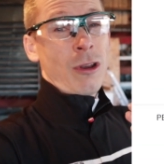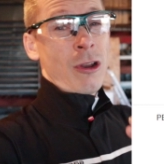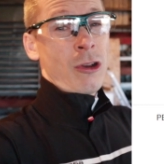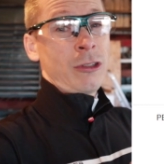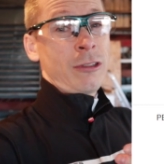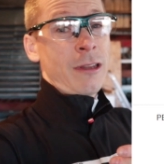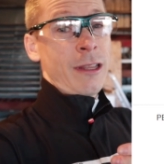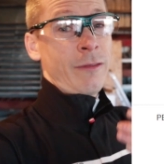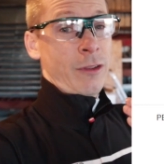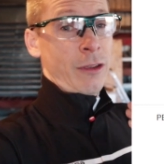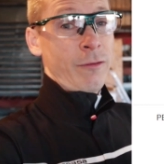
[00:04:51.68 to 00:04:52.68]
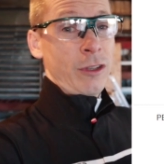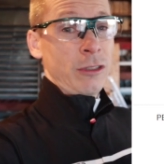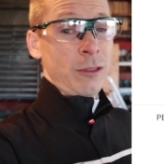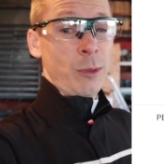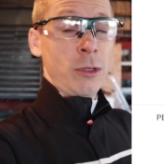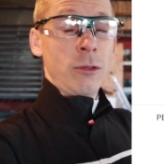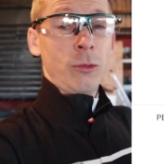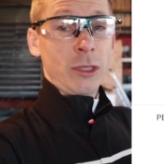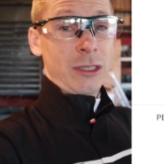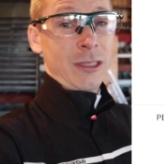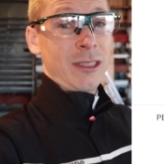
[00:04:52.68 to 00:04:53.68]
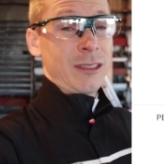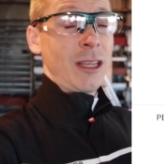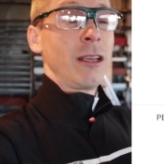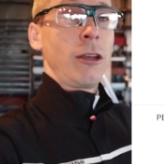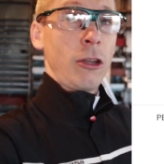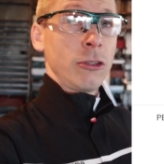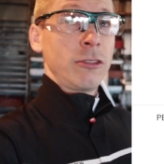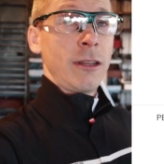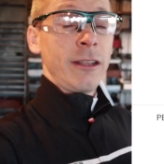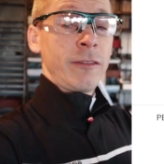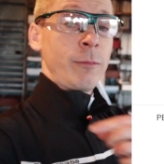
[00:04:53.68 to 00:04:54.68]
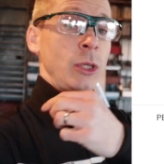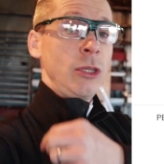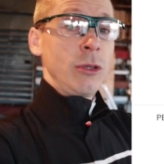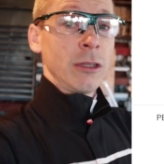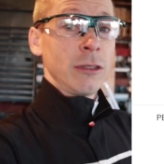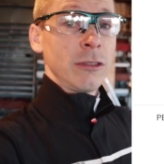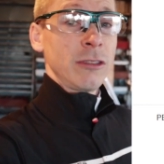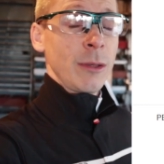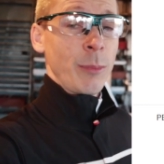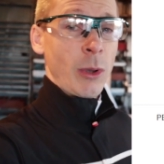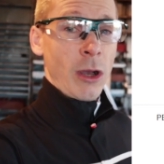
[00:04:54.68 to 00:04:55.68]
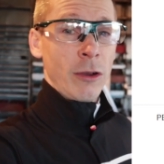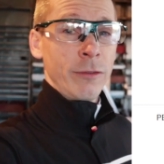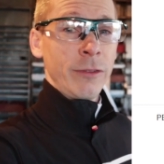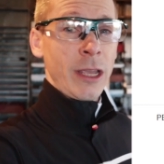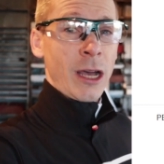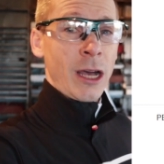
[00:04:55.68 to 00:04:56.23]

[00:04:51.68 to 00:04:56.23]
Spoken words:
long sleeve convertible, which is long sleeve, but you can zip off the